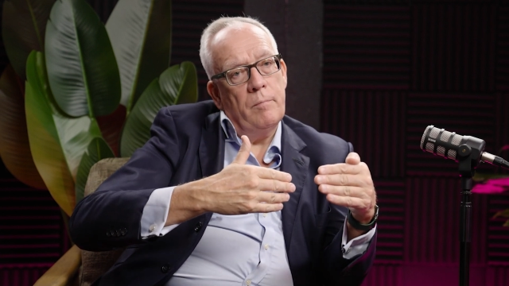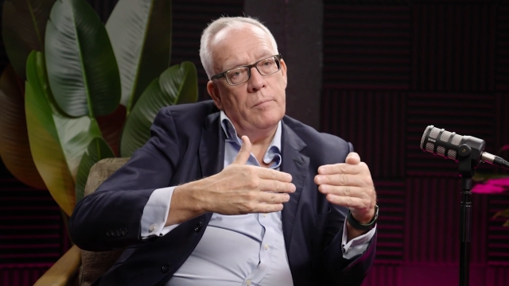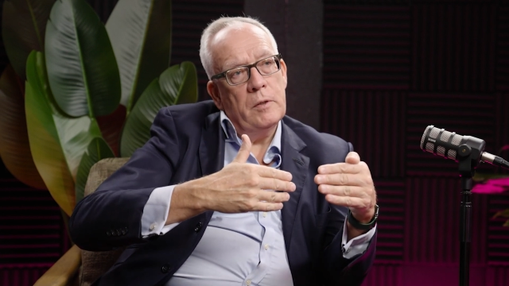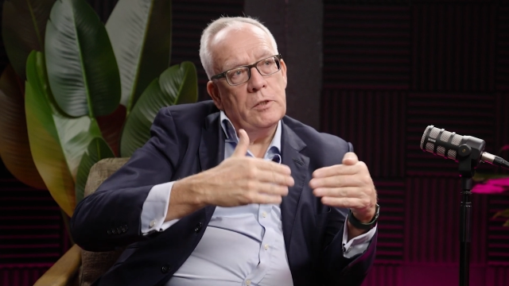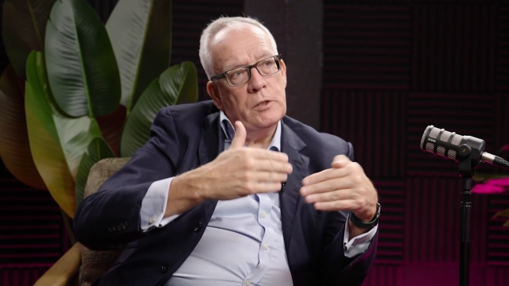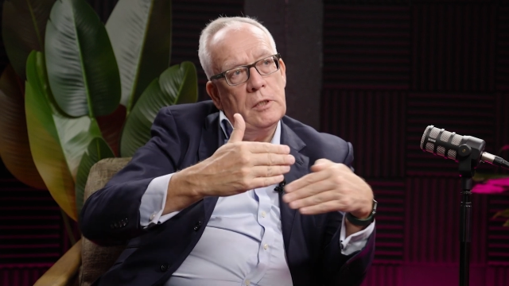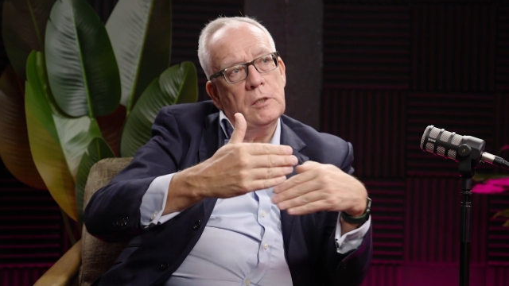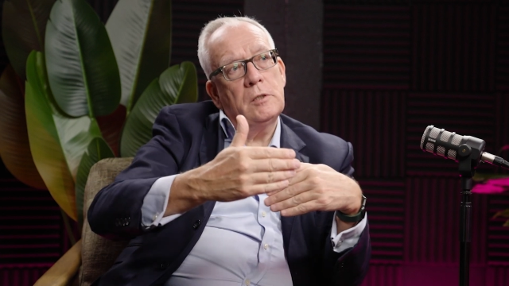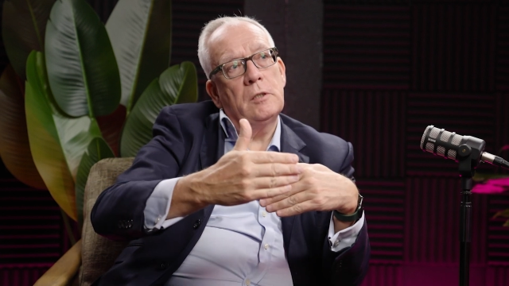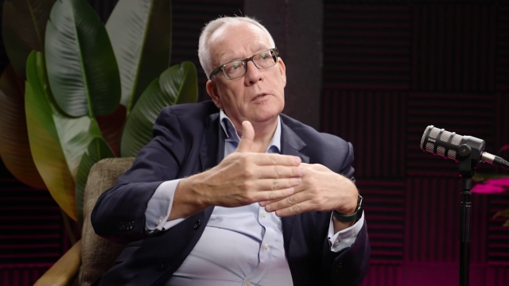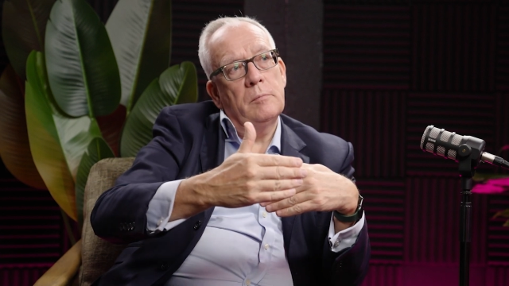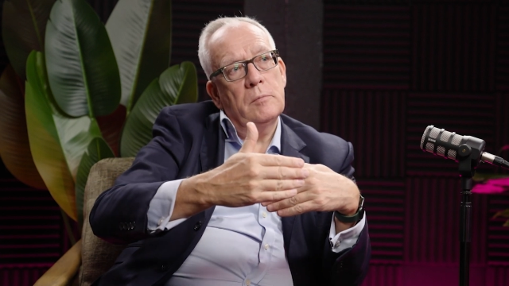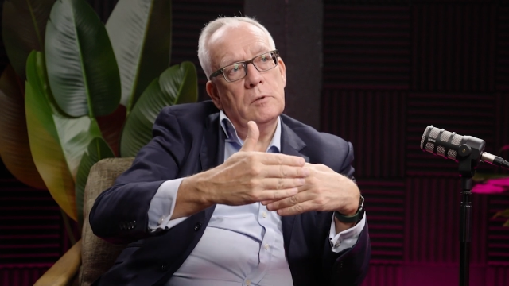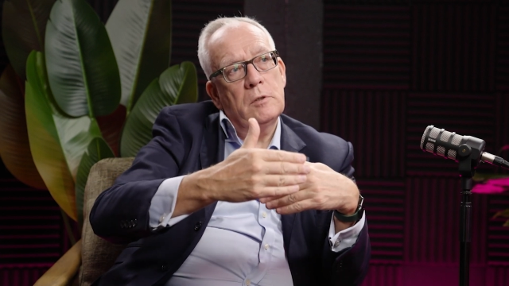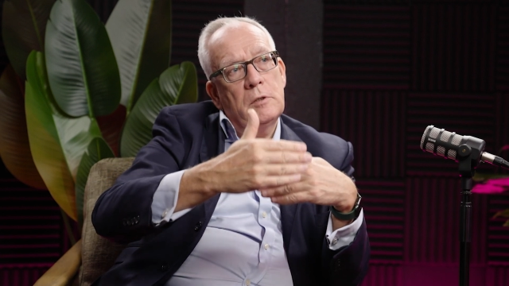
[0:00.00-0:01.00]

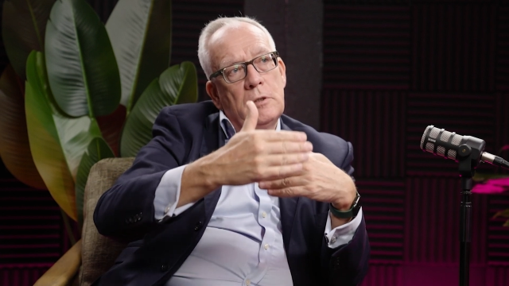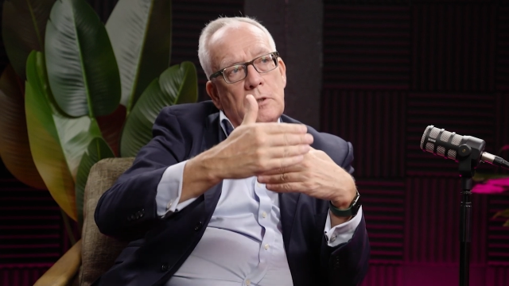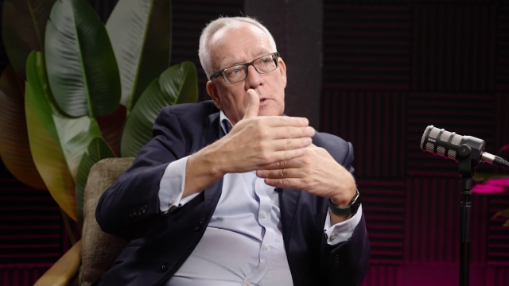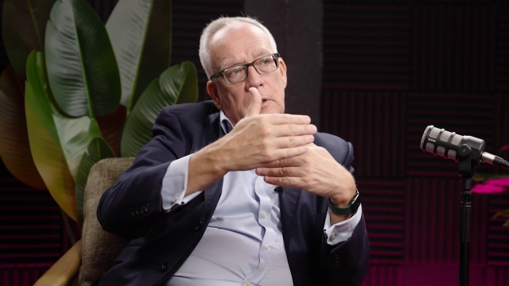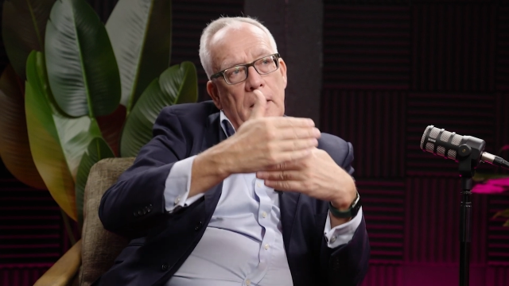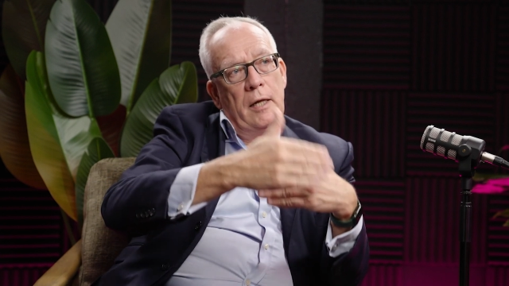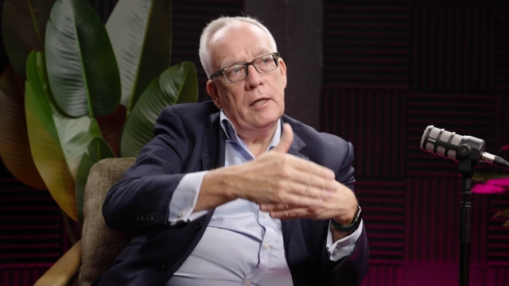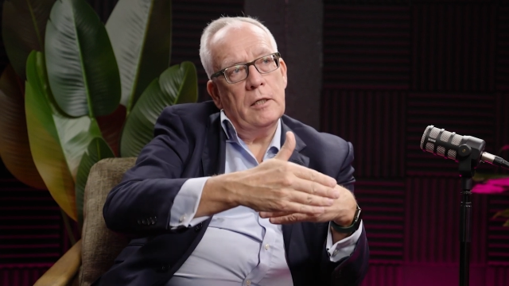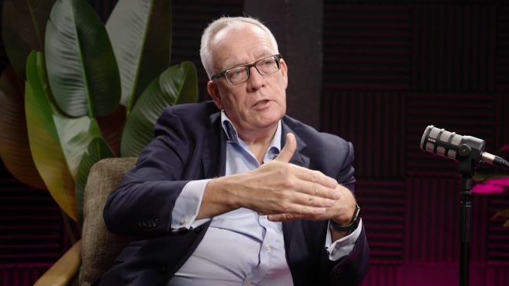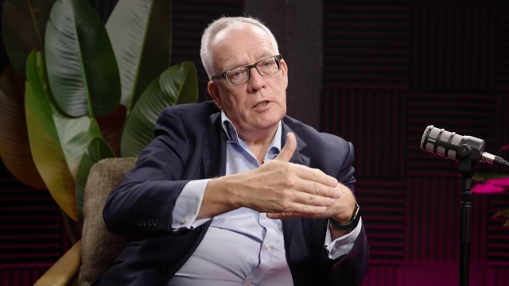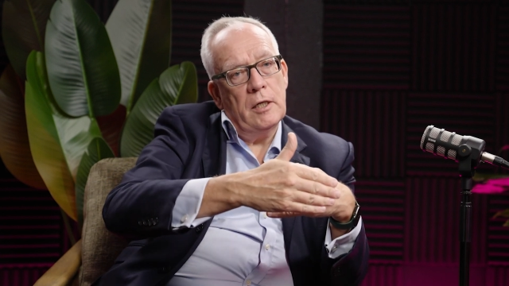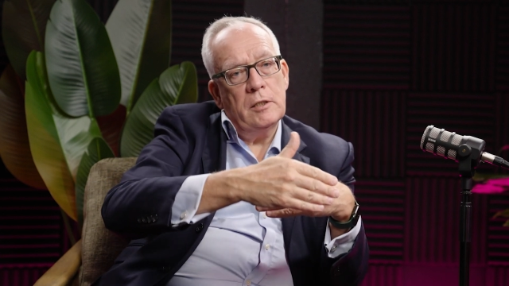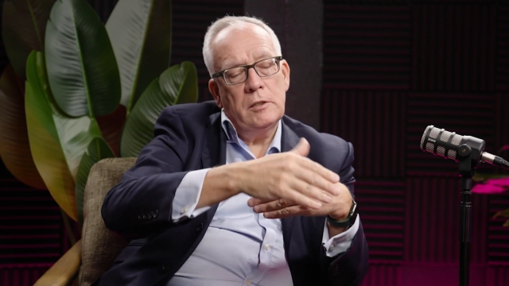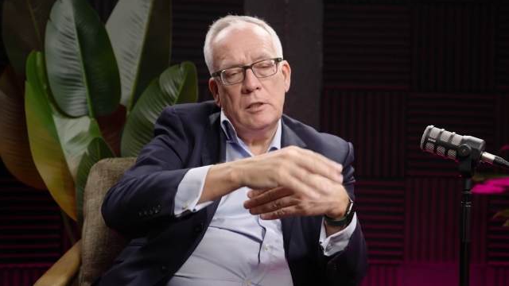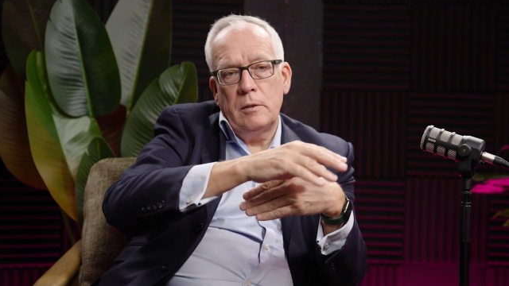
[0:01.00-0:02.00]
systems to the
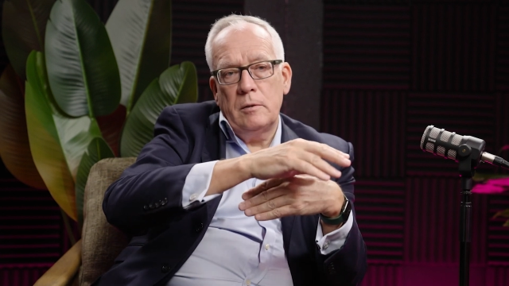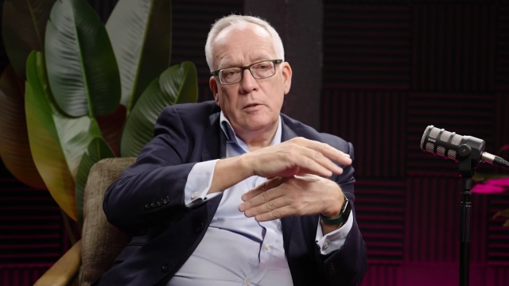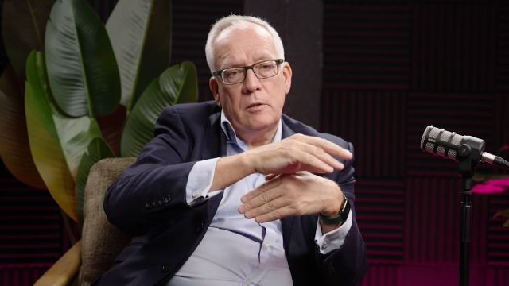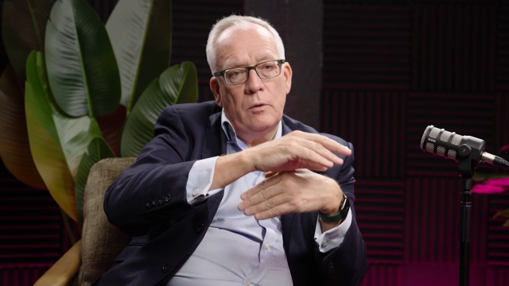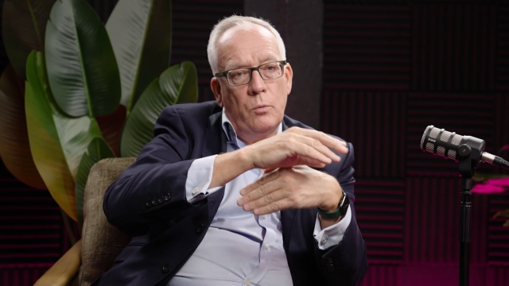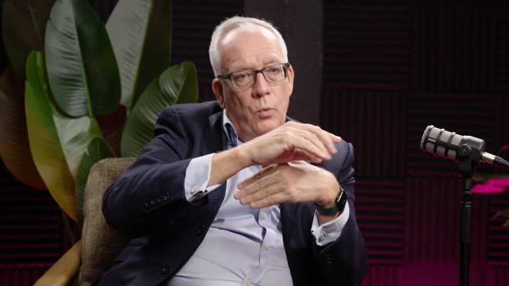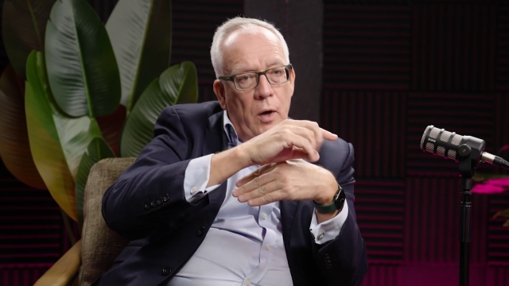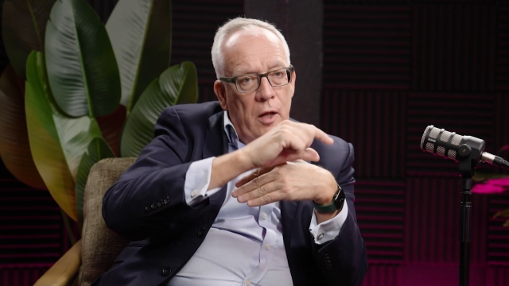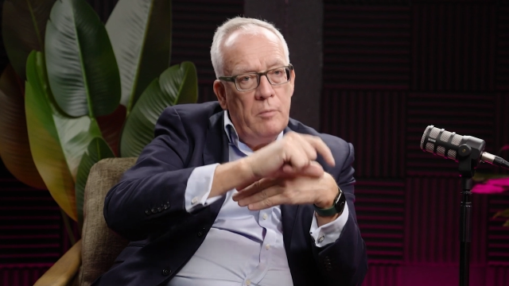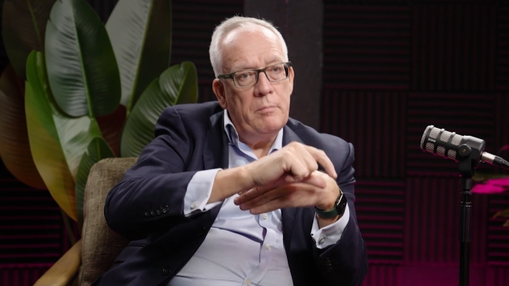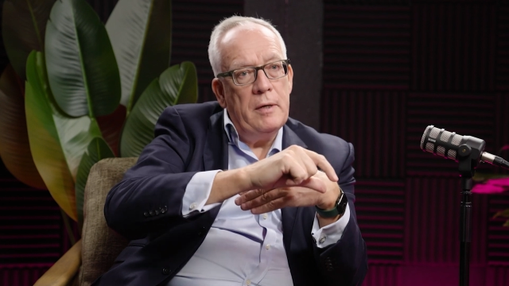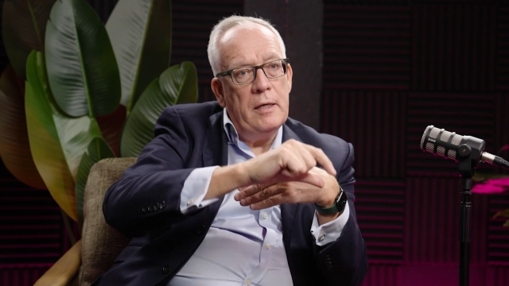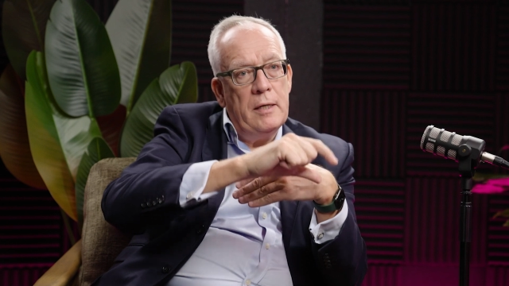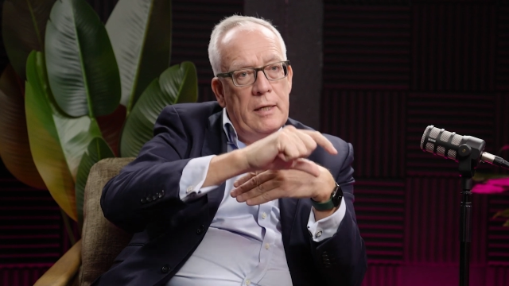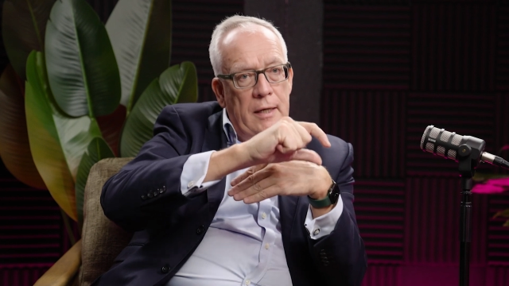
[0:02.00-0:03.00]
NHS, to
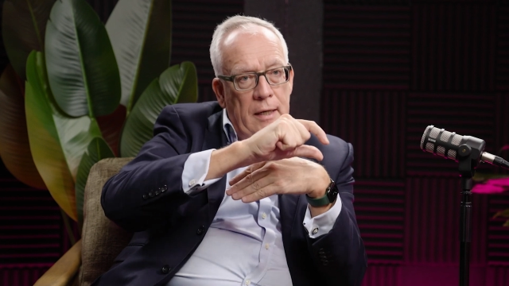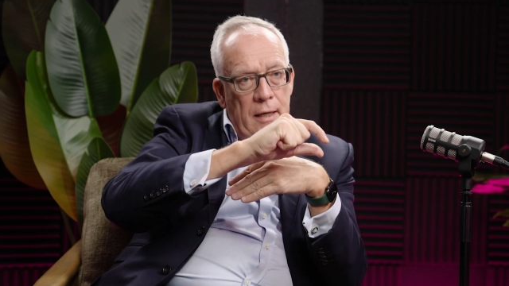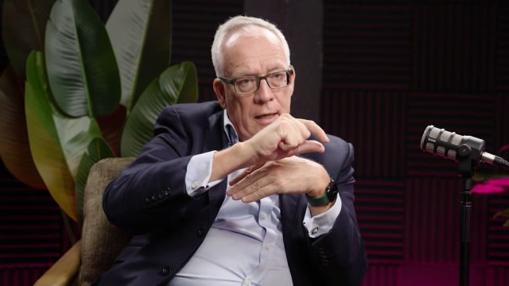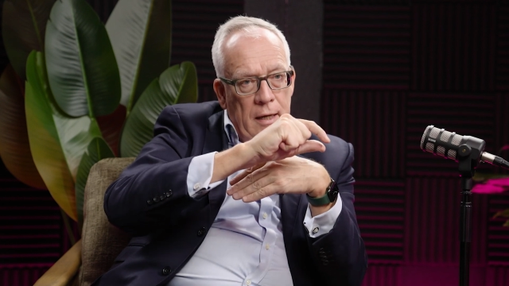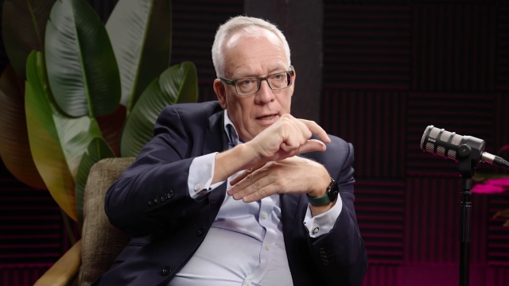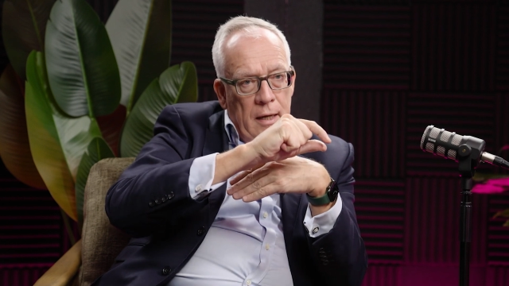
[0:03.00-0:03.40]
well-meaning,